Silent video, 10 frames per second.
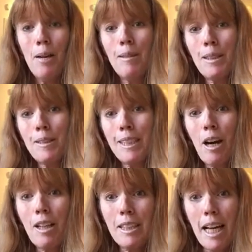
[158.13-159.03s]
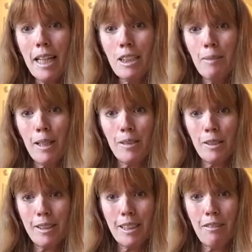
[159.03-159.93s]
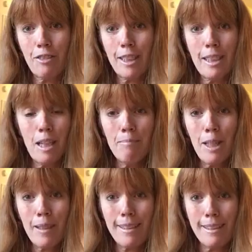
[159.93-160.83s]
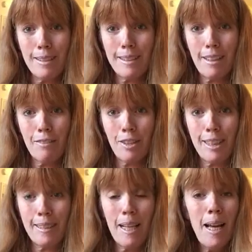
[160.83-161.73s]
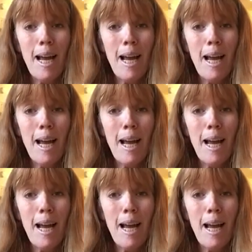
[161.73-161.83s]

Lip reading: Well, you see, our taxpayers are suffering. America is suffering.